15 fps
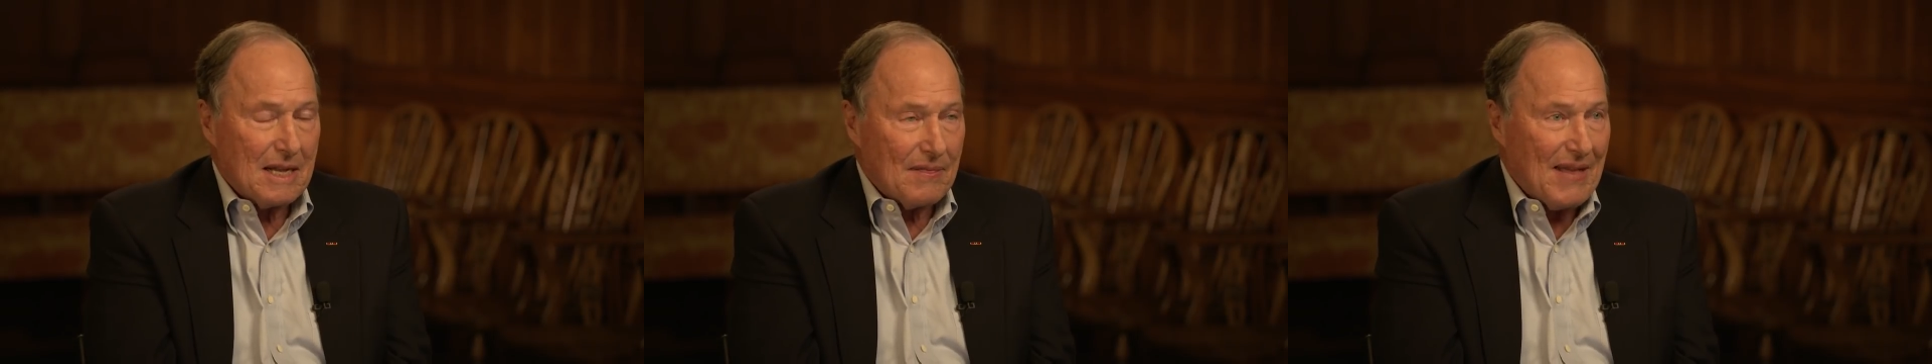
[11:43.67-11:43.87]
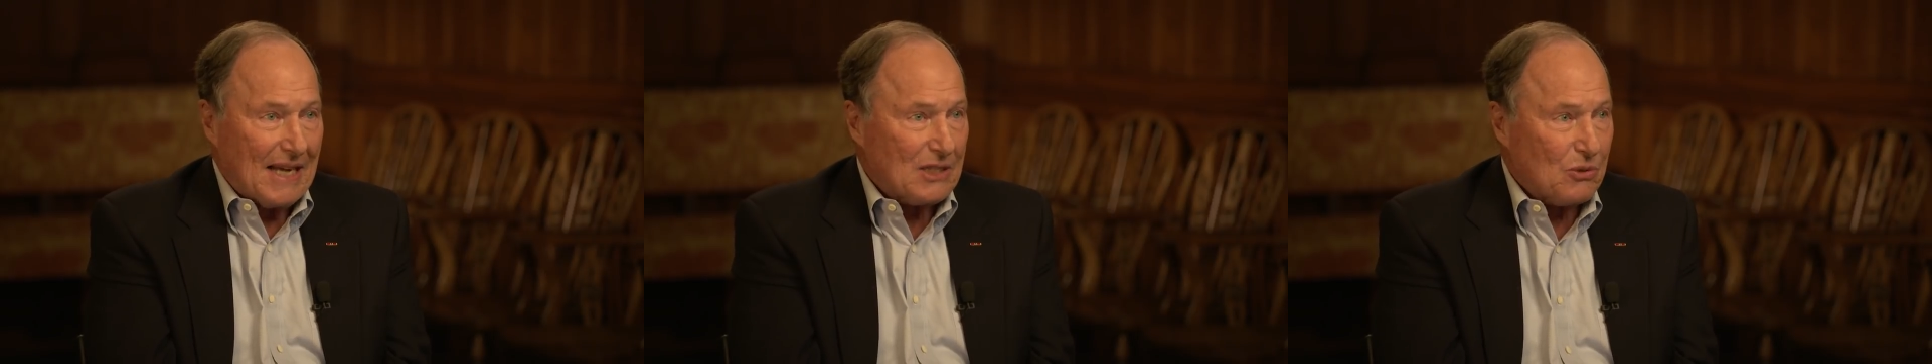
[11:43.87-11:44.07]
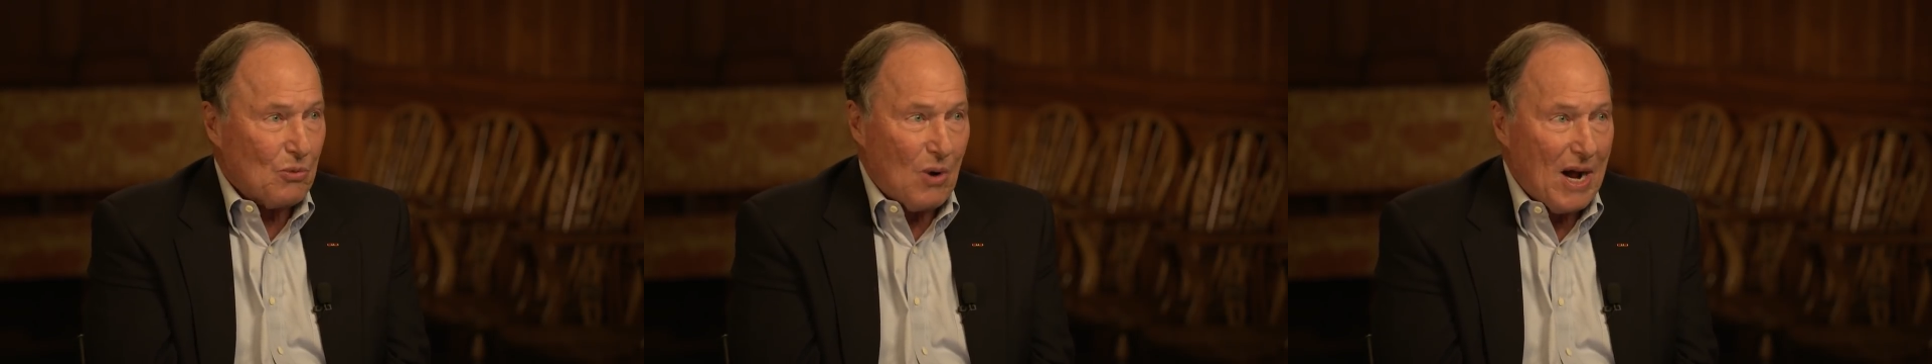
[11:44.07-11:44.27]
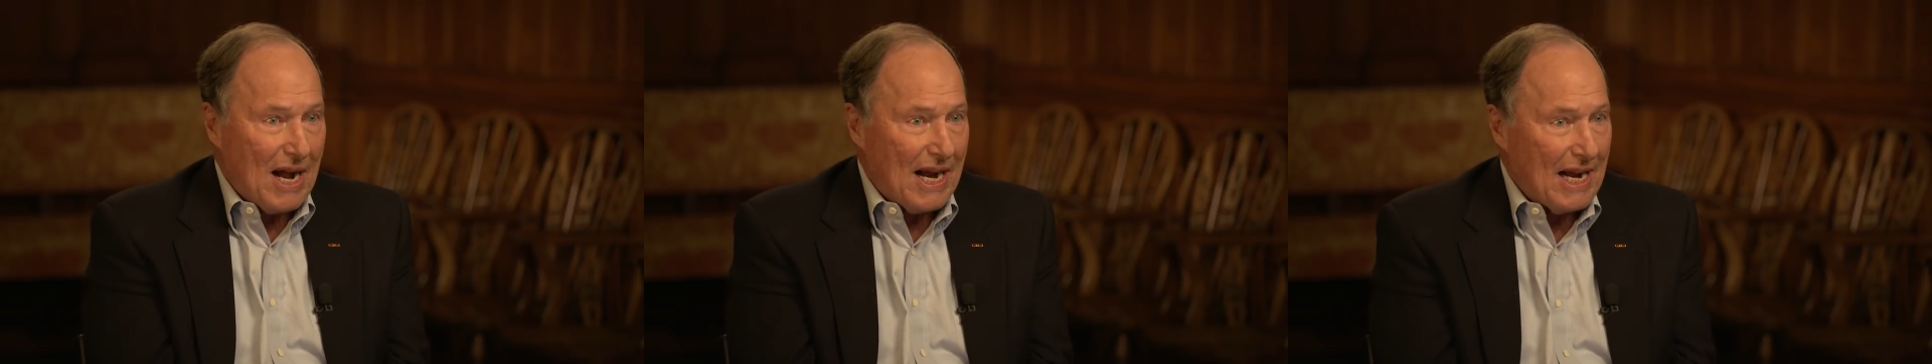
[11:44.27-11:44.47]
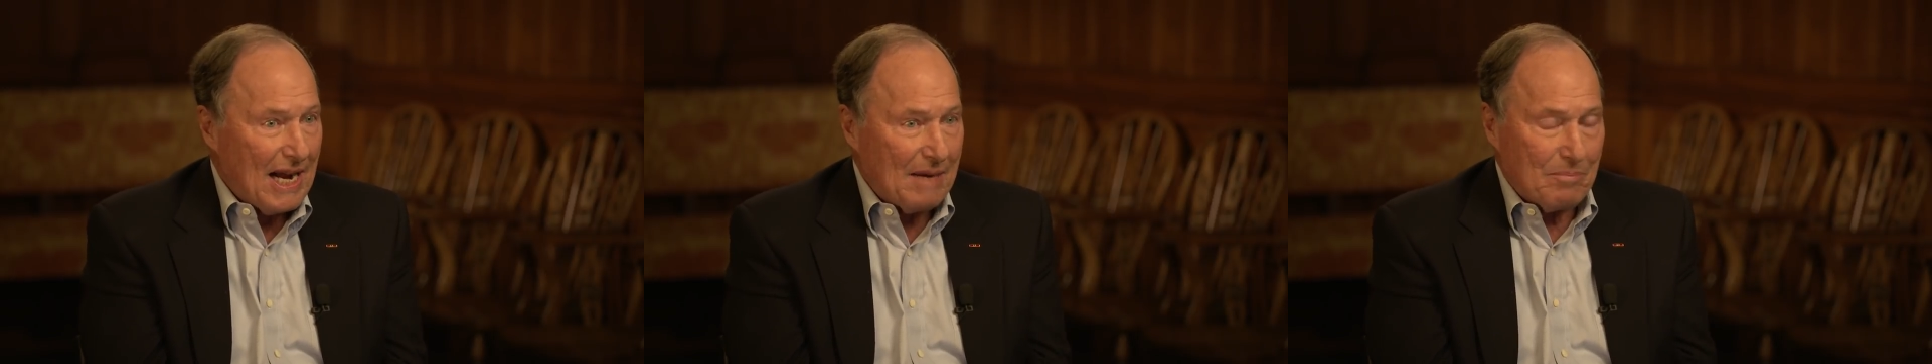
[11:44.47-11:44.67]
that's
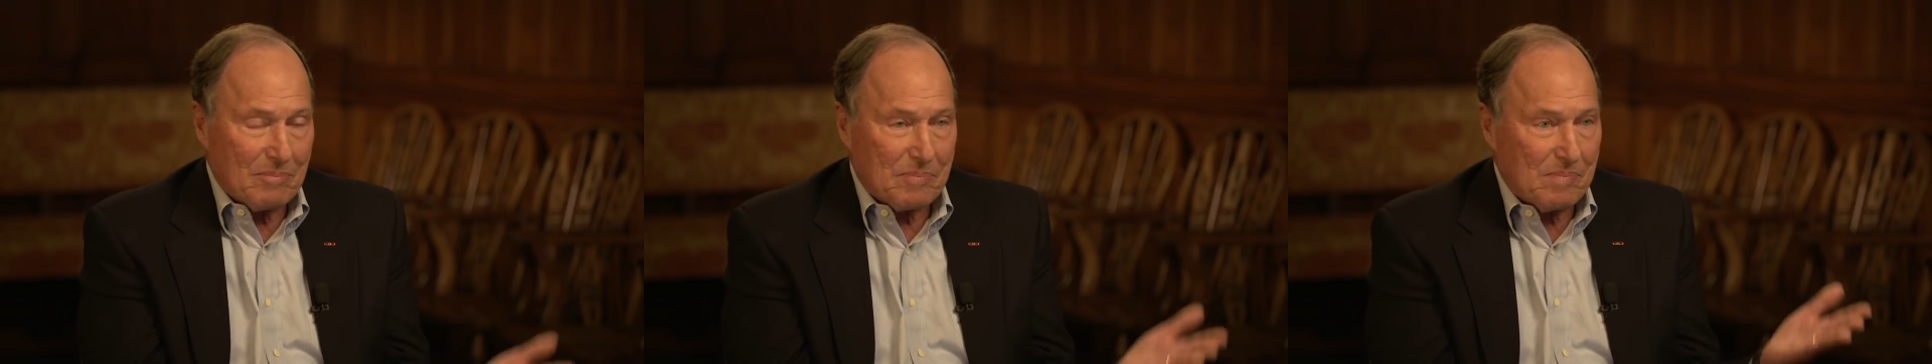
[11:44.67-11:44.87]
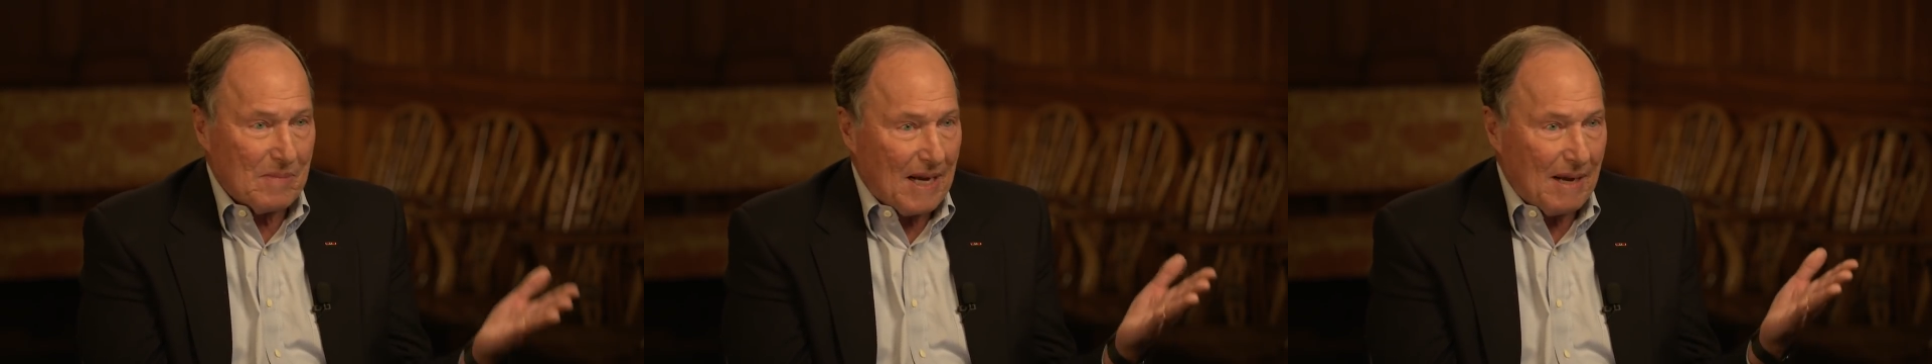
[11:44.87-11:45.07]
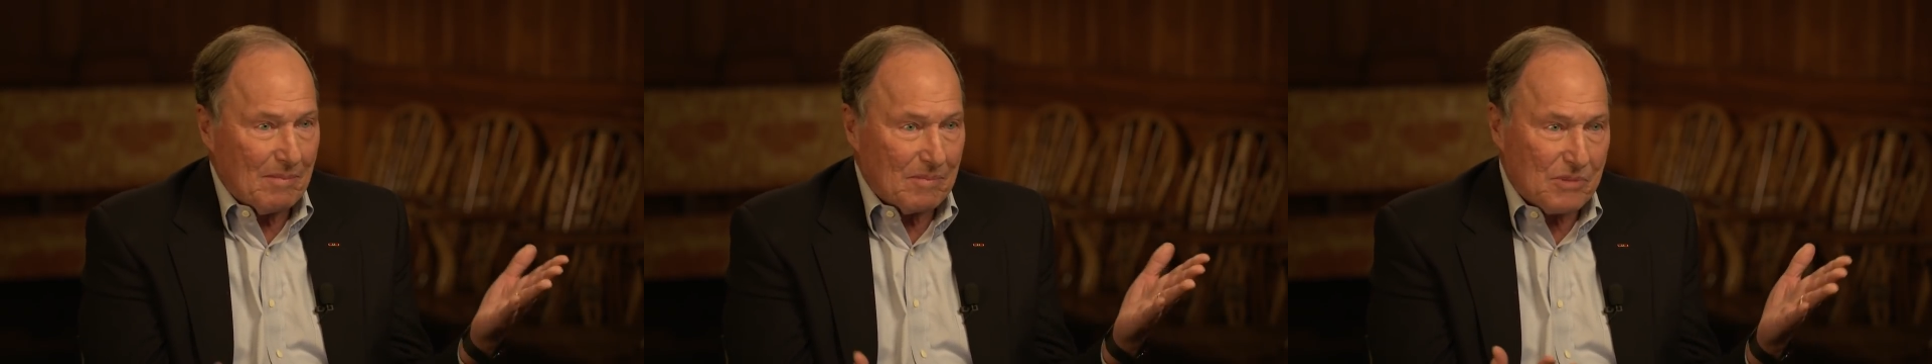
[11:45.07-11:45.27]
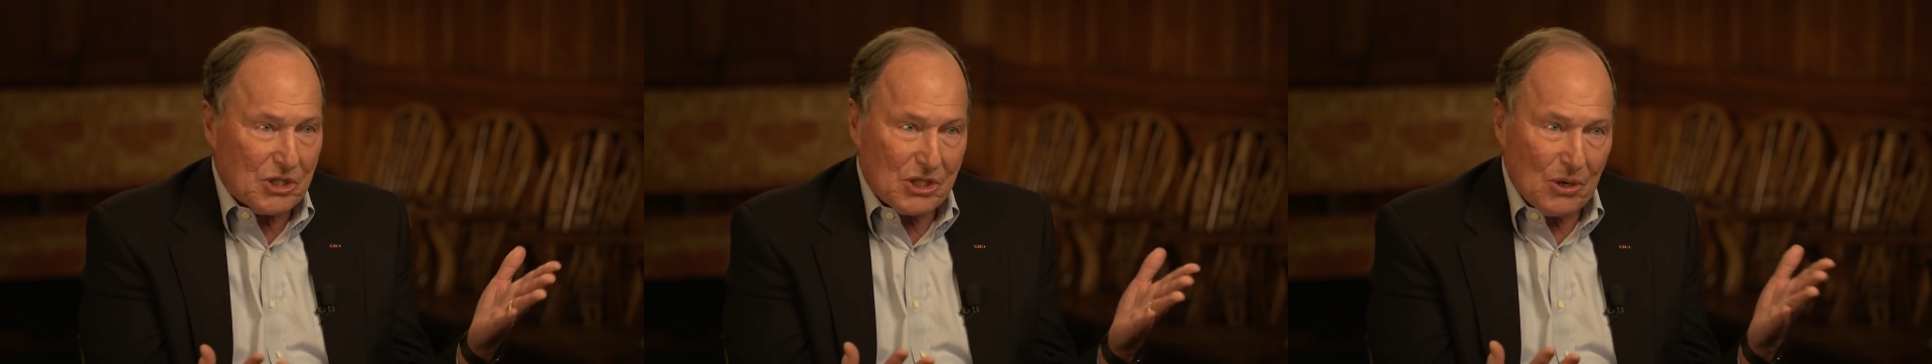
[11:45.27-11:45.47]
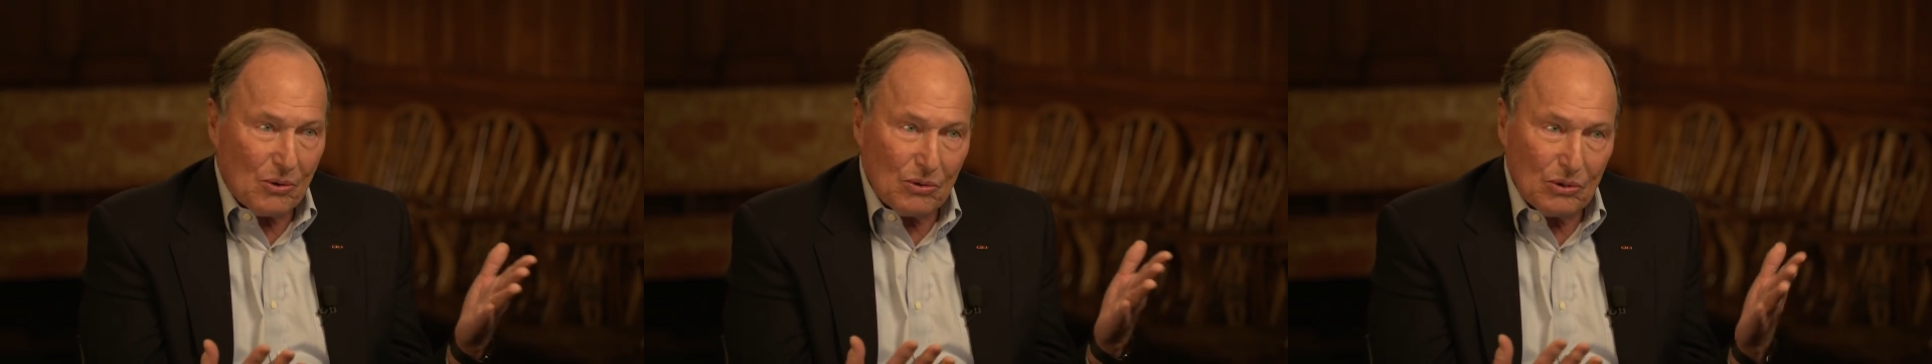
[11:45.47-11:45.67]
why I I'm
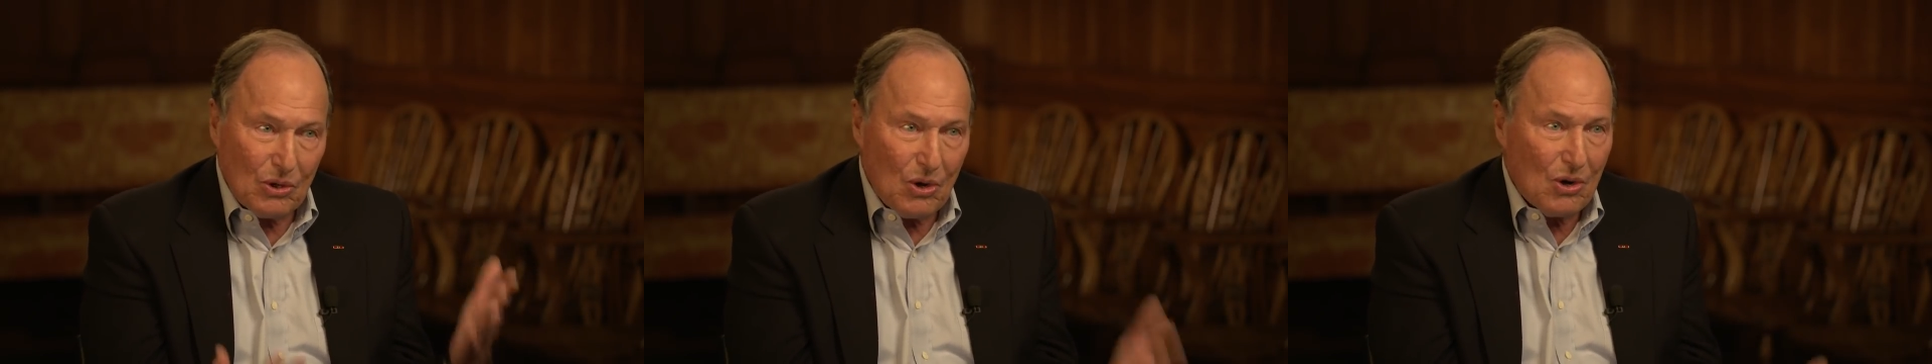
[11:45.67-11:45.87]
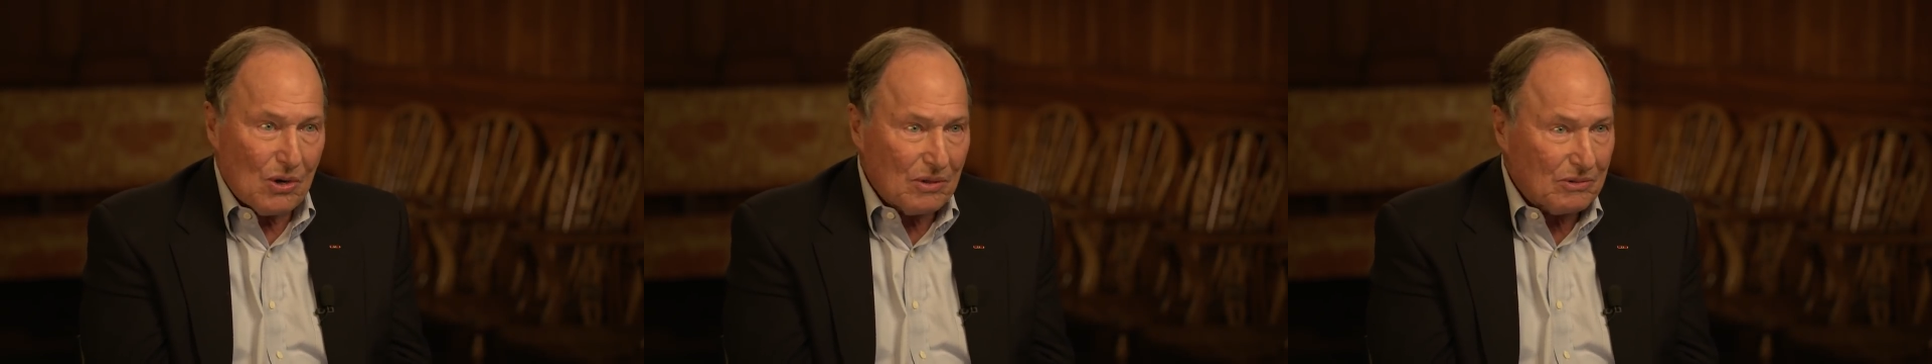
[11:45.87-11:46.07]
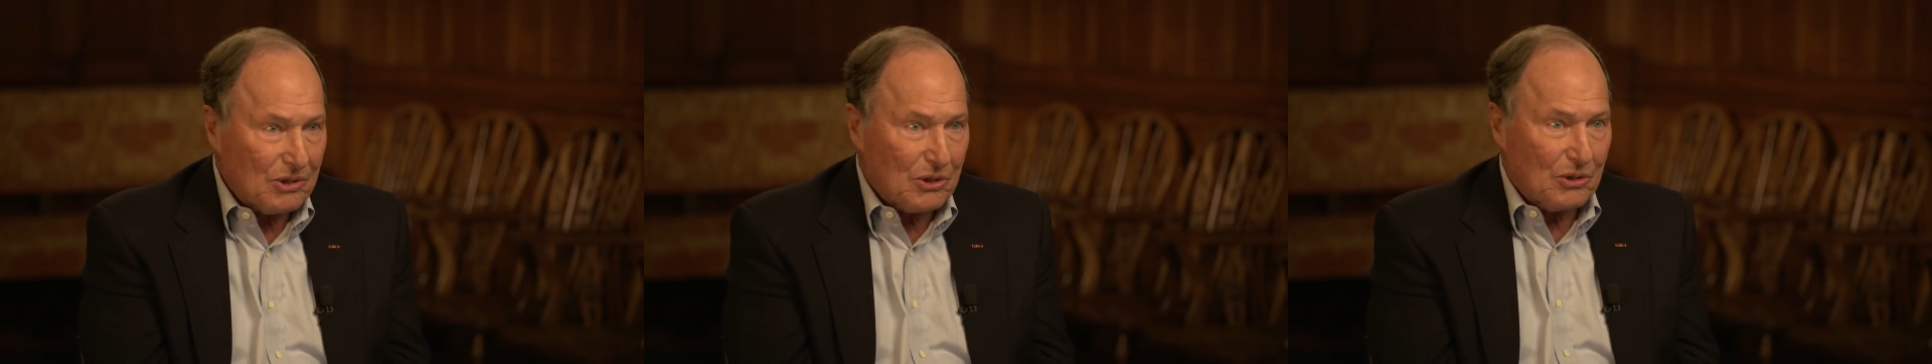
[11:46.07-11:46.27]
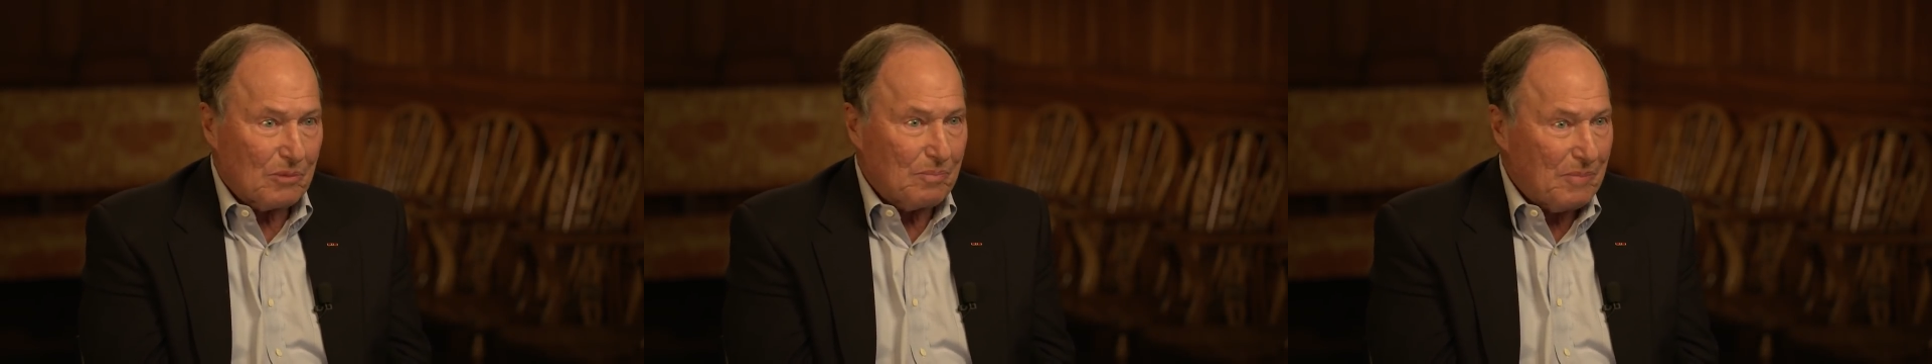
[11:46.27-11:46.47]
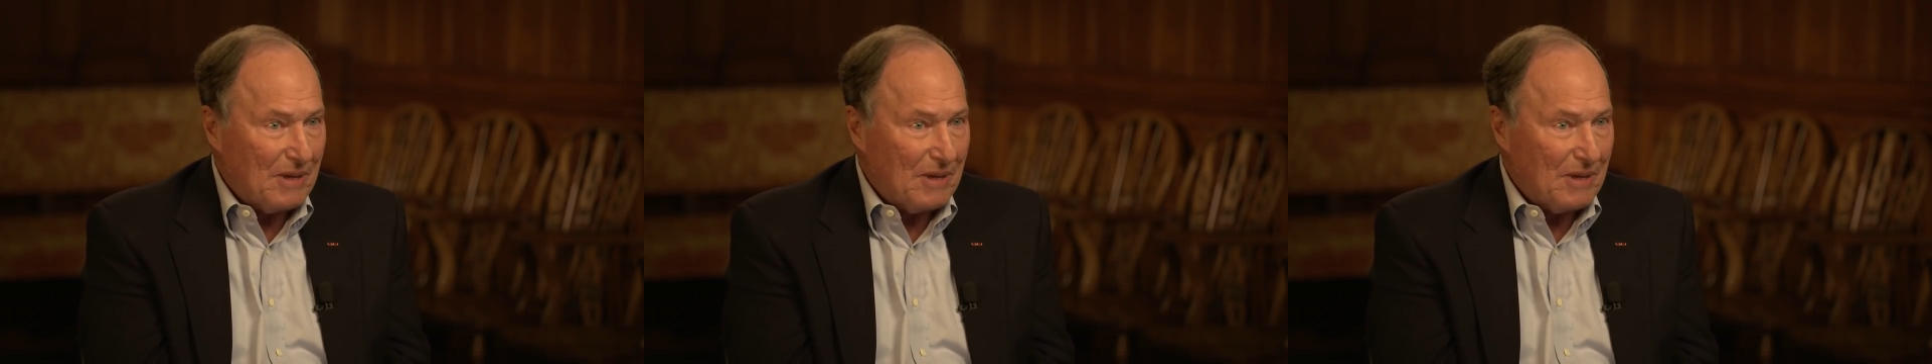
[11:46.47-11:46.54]
so long term